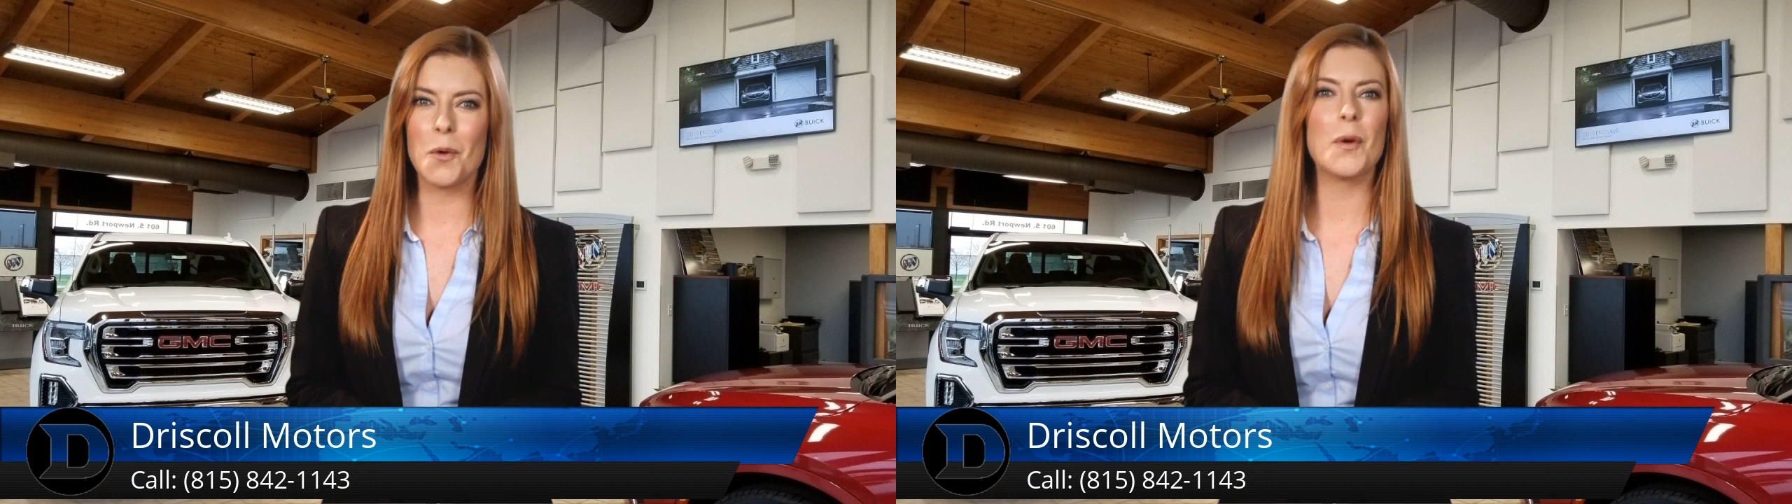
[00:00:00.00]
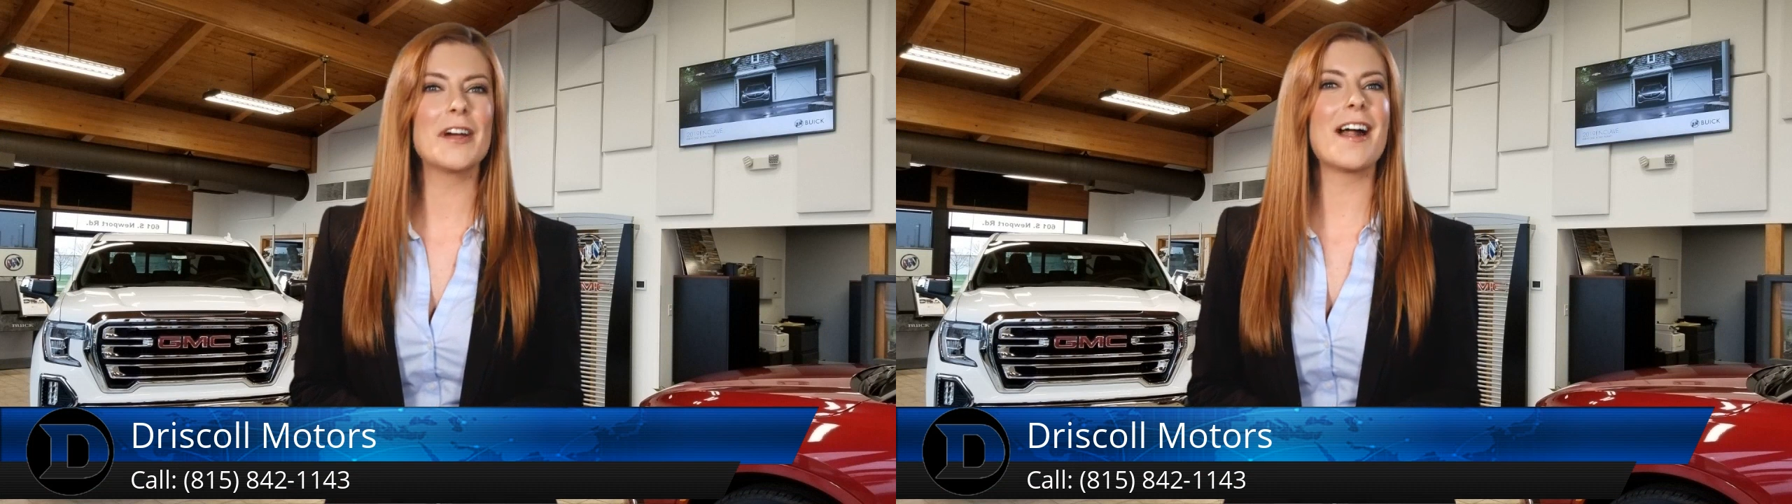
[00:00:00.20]

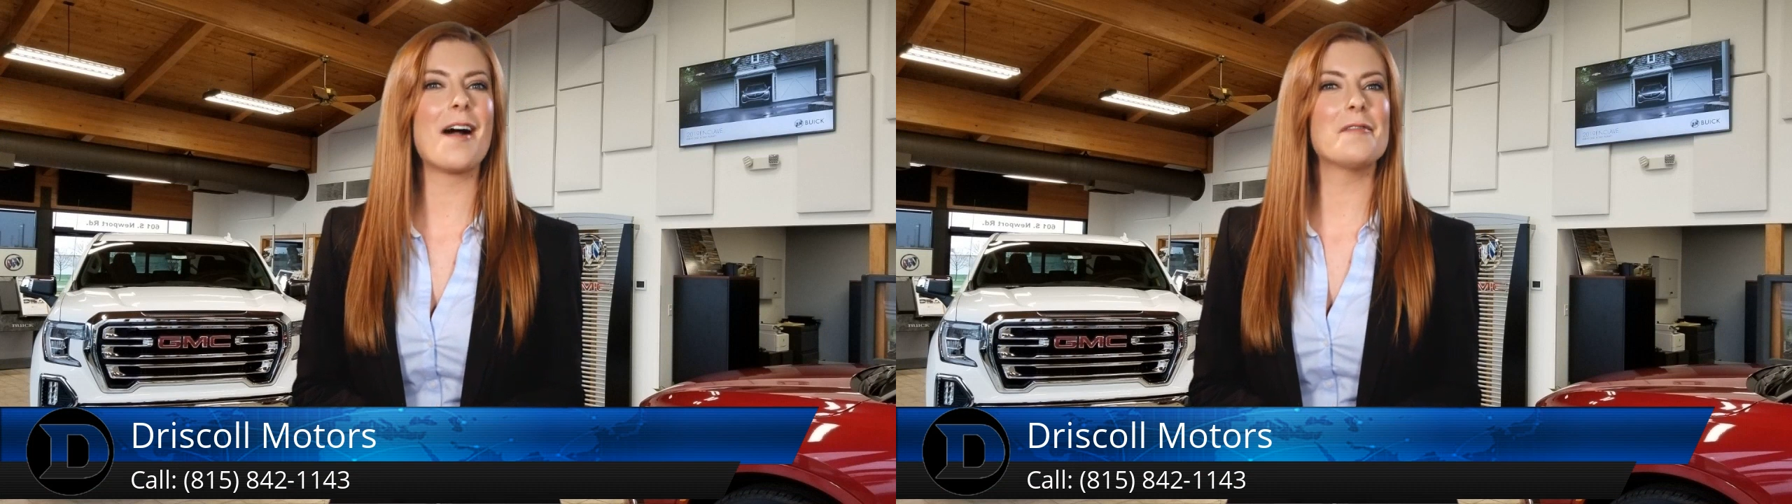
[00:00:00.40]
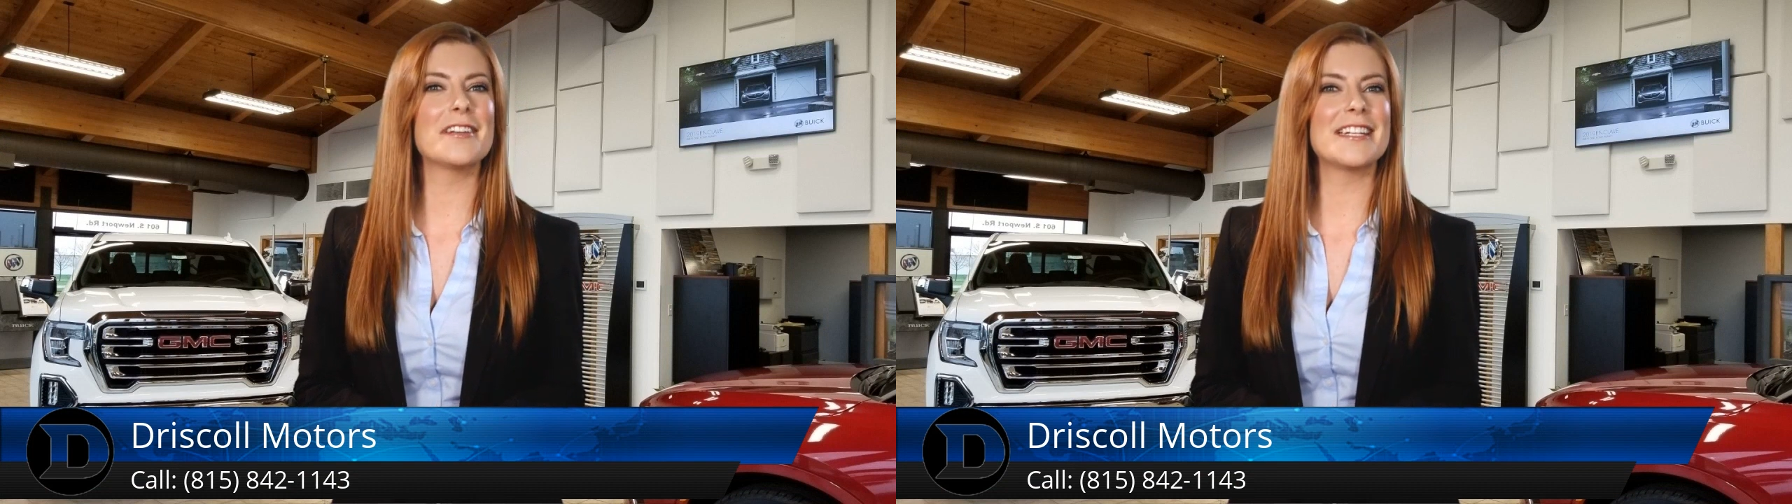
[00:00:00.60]
We're
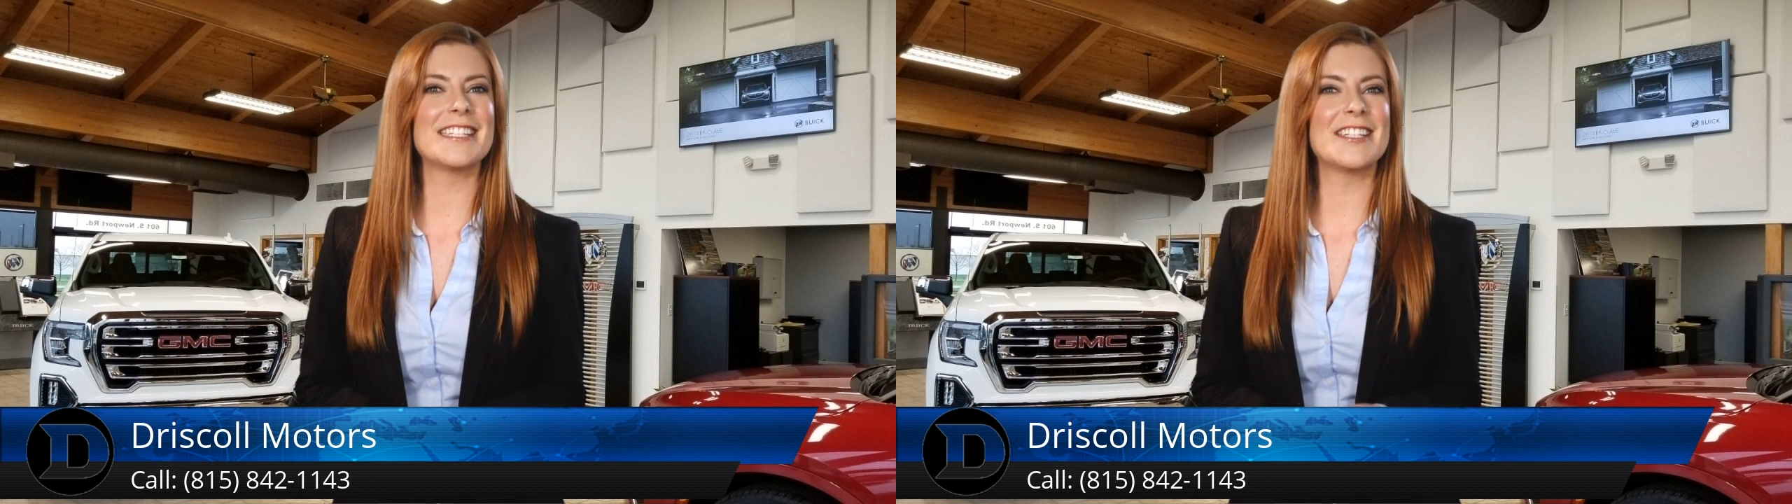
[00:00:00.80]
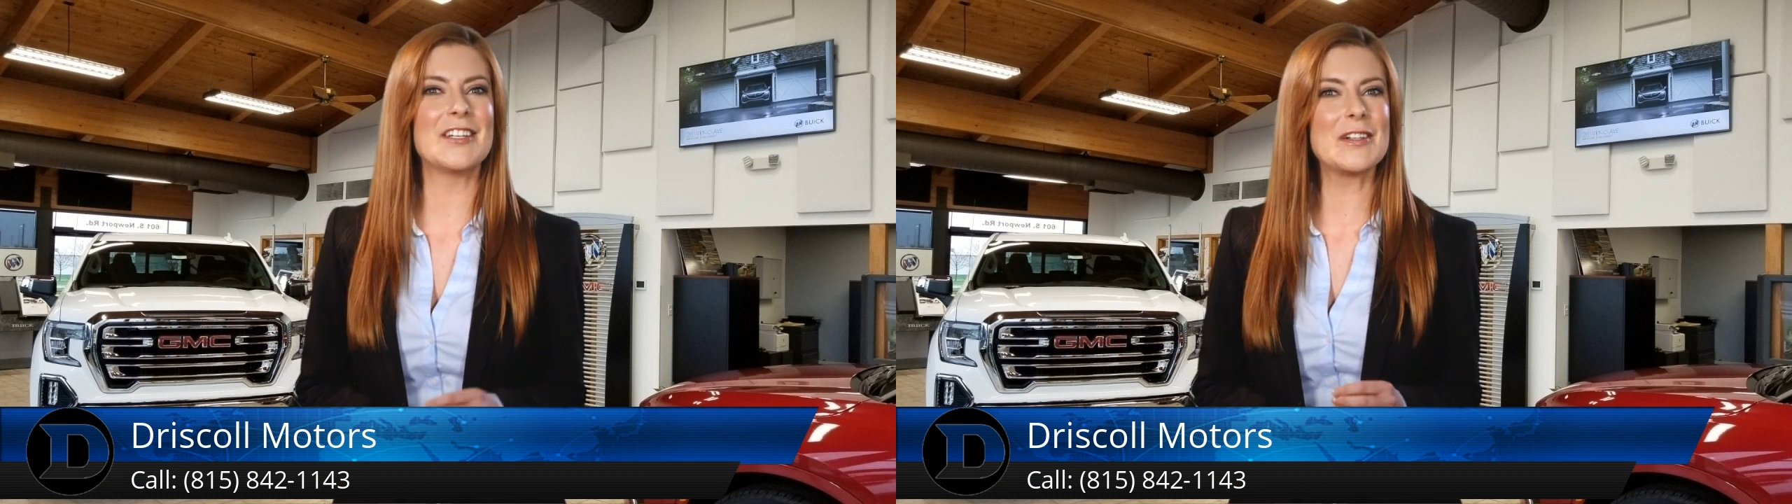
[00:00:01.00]

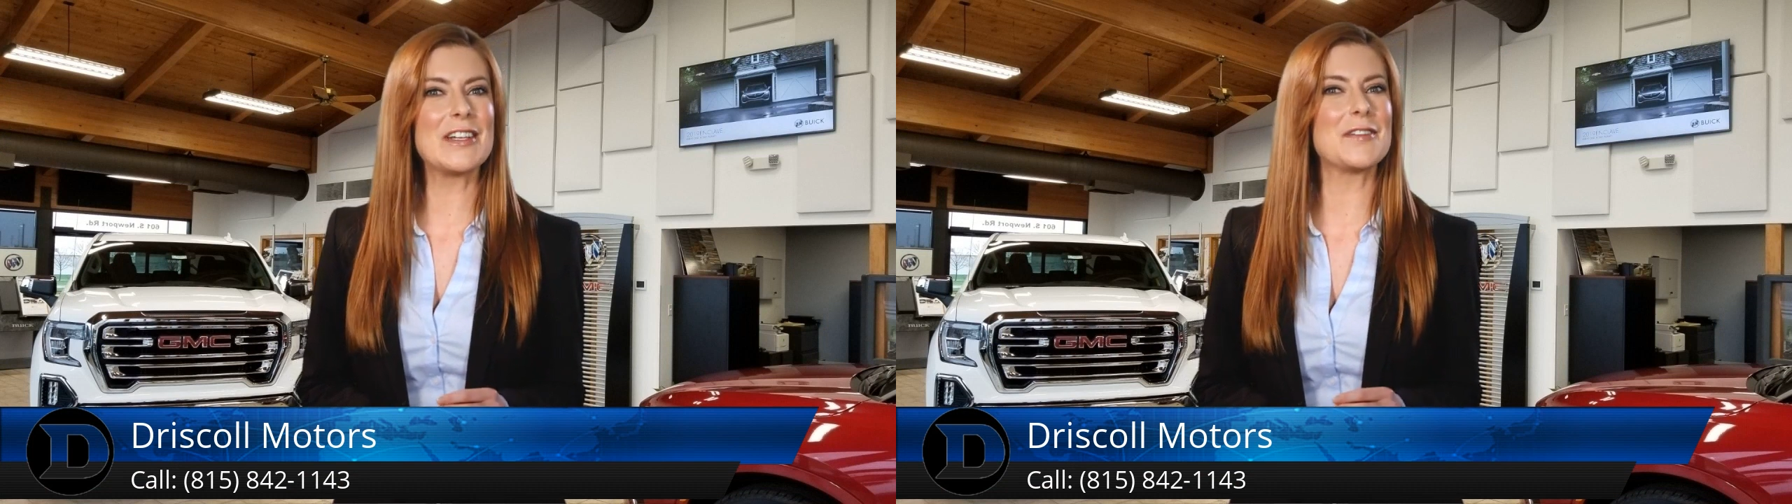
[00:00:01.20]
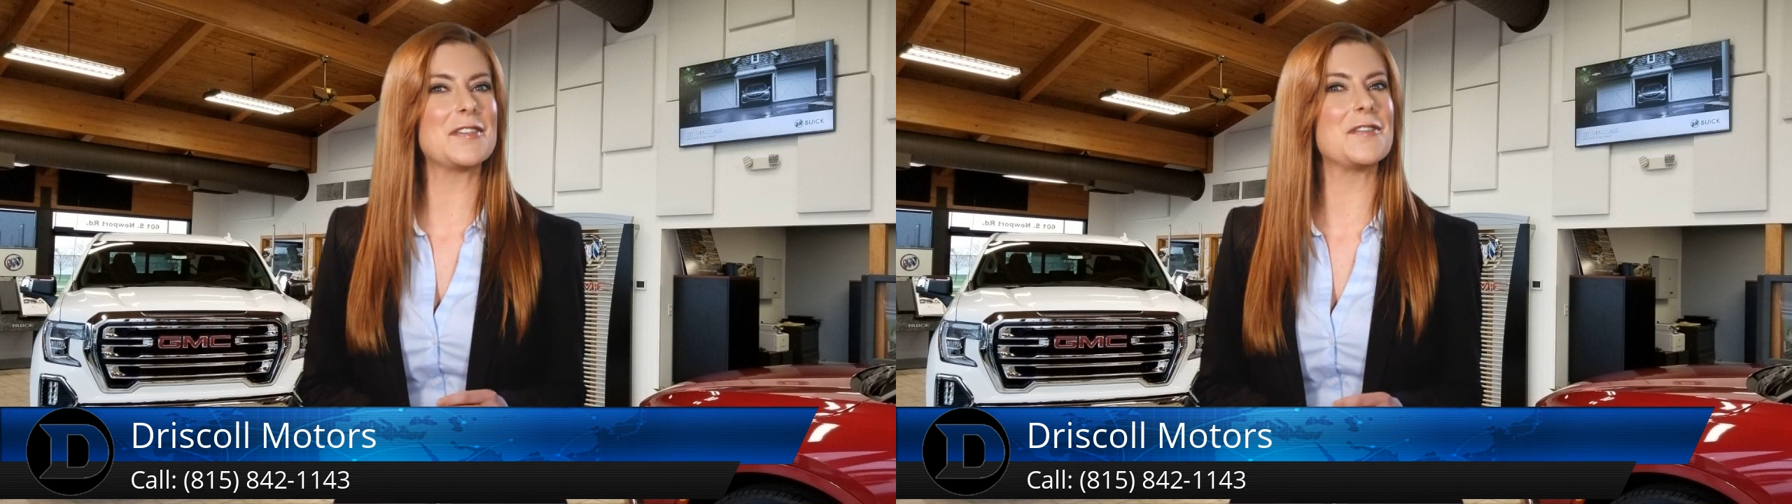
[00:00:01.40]
confident
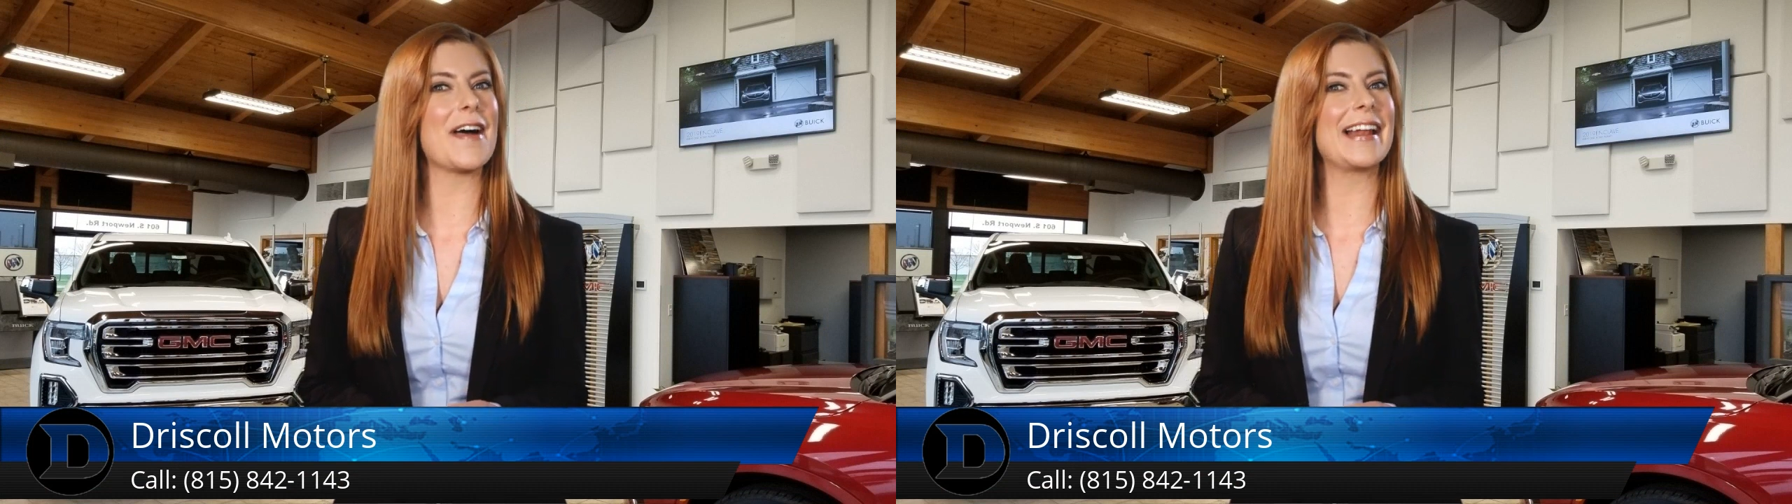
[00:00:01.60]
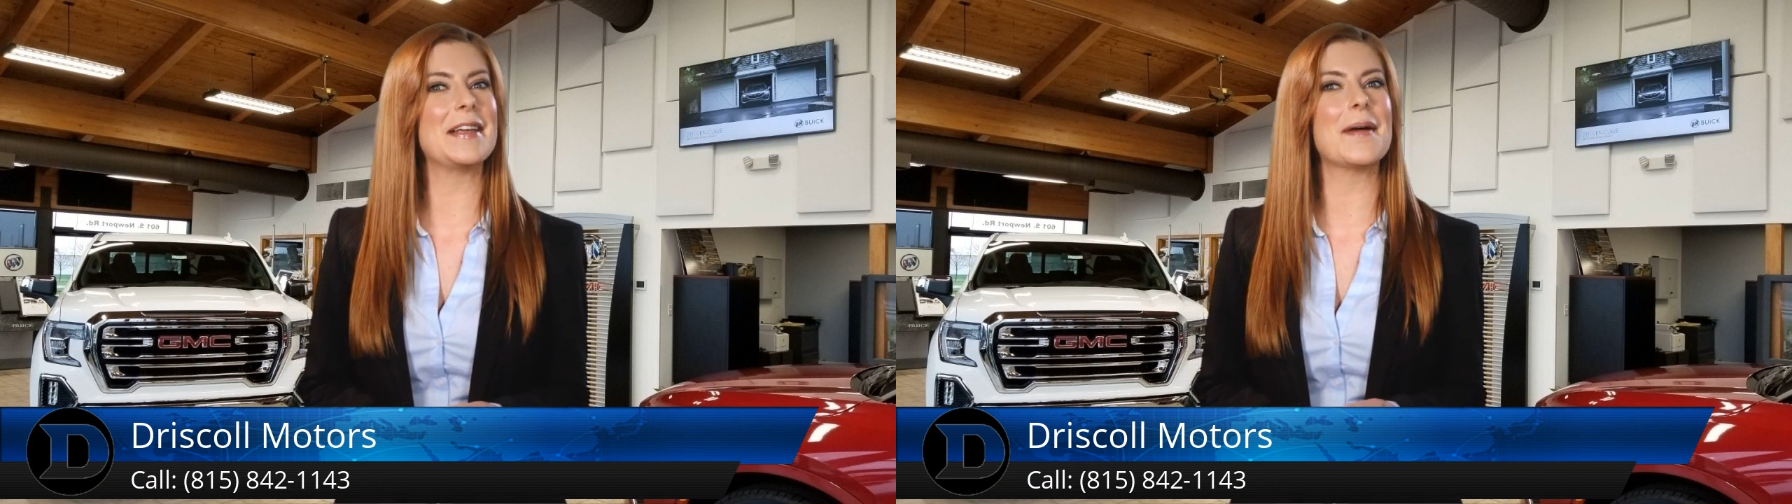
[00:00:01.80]
you'll love the
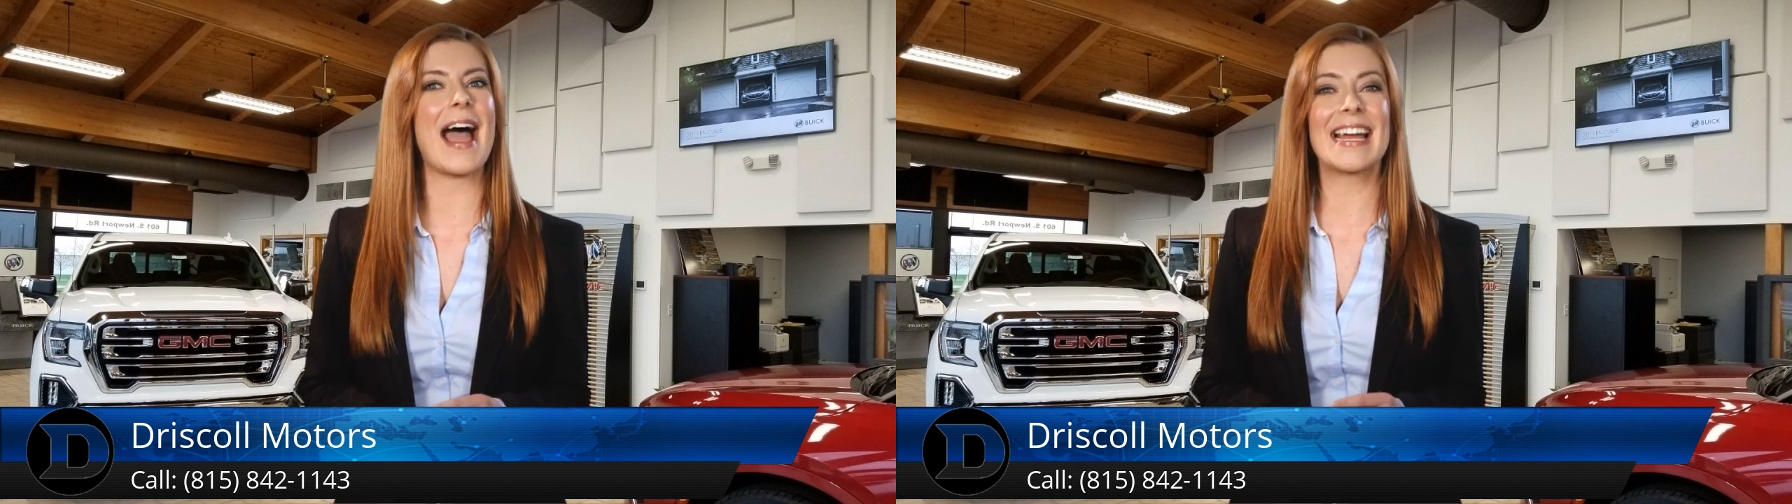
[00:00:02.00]
value